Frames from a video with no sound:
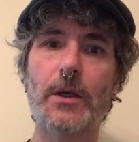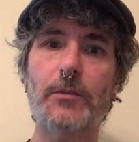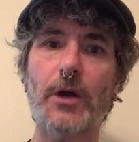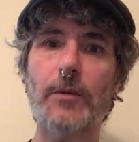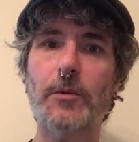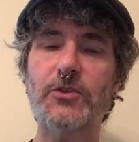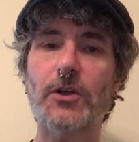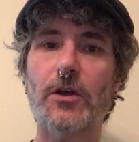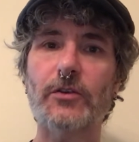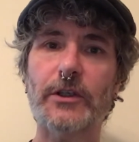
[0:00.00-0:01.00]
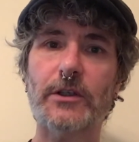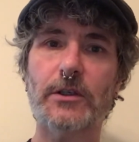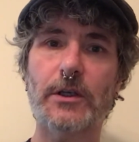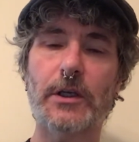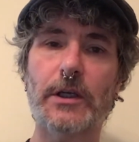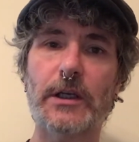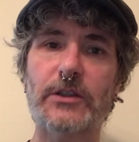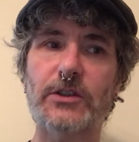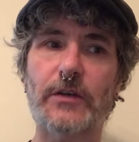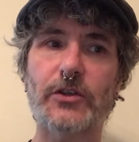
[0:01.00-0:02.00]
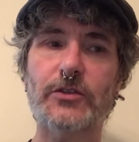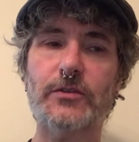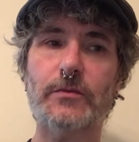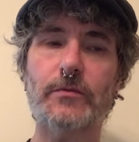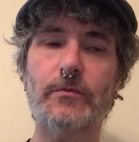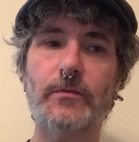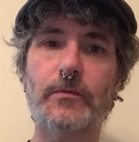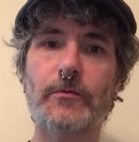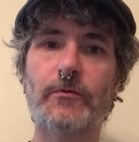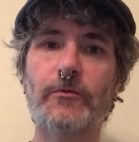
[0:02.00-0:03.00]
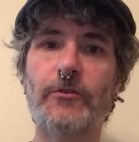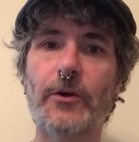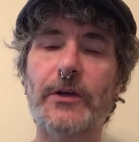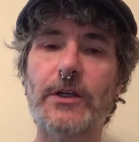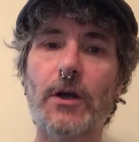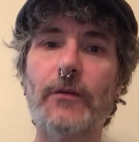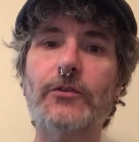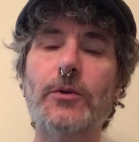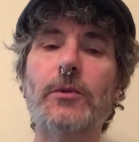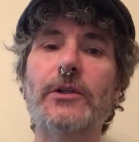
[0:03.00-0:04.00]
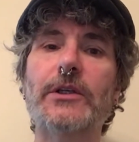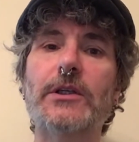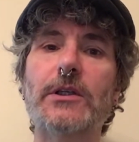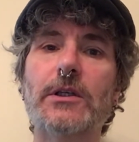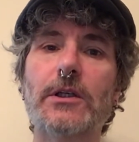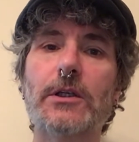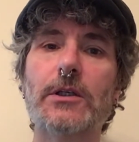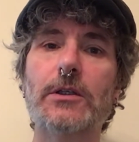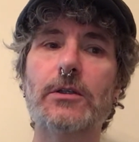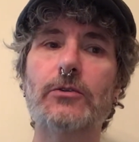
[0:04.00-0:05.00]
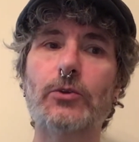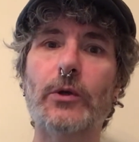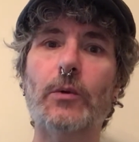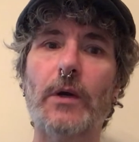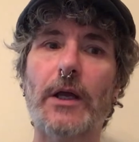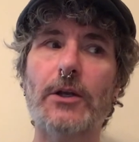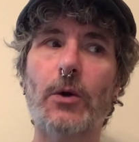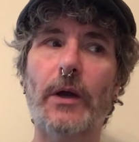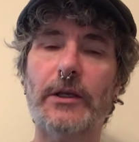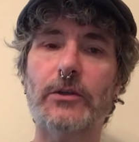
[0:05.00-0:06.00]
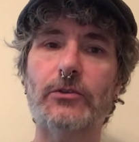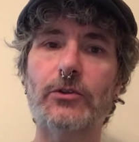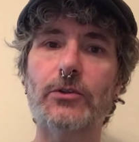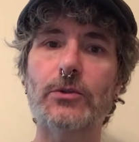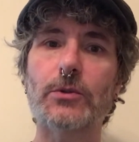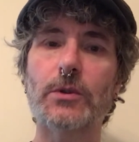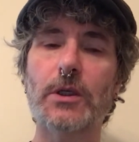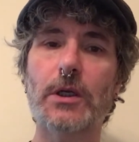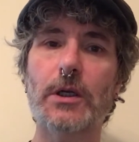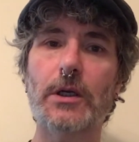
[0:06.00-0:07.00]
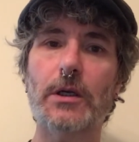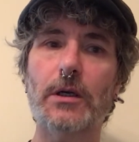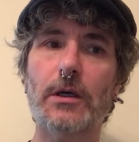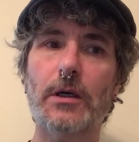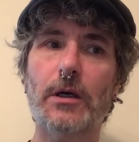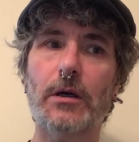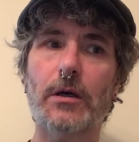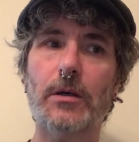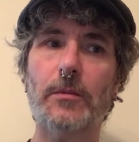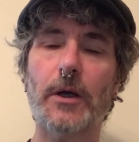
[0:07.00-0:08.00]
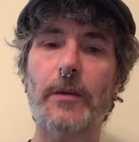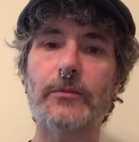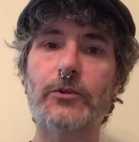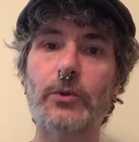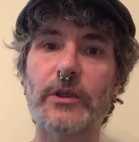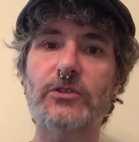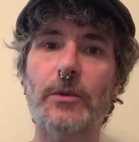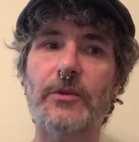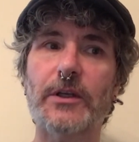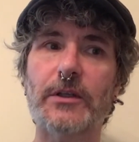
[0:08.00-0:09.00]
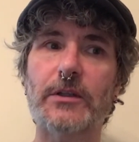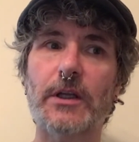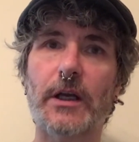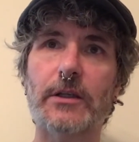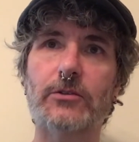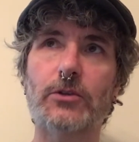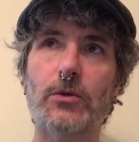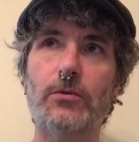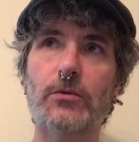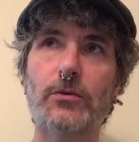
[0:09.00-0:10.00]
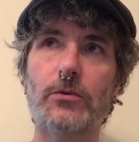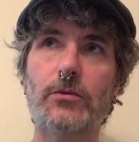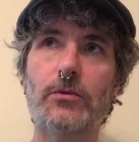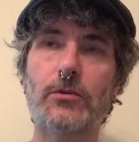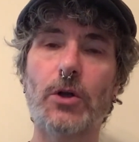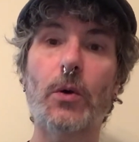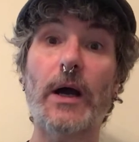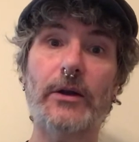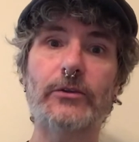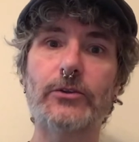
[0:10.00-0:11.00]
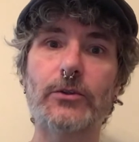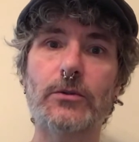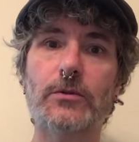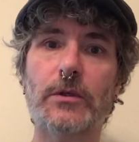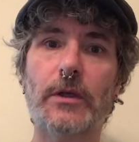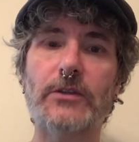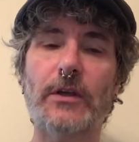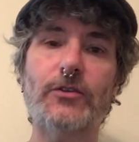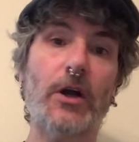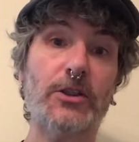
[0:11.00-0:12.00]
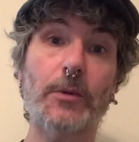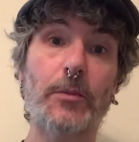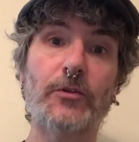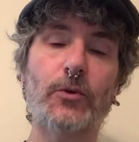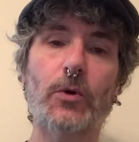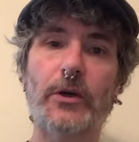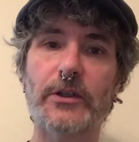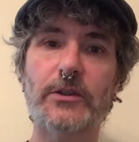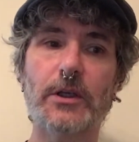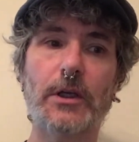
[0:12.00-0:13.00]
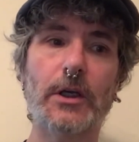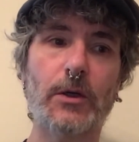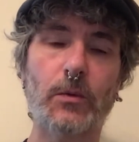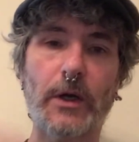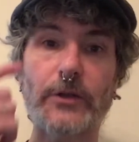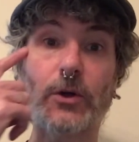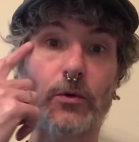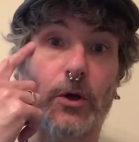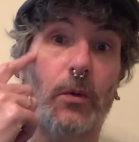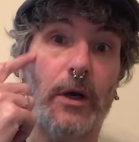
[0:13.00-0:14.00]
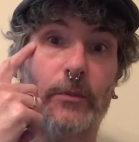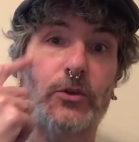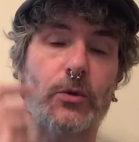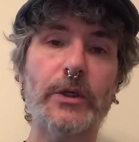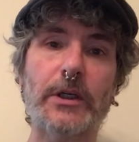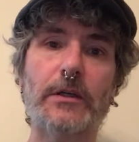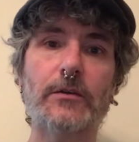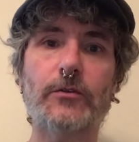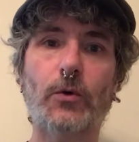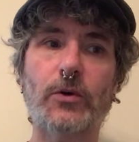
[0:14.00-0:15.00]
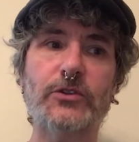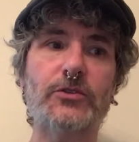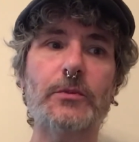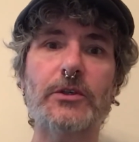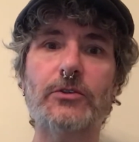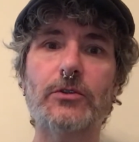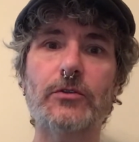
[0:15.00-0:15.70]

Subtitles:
problem solving instead of just very comfortably doing what I know I can do. I'm doing something that I don't know how to do. As I've talked about before, when I don't know what I'm doing, it forces me to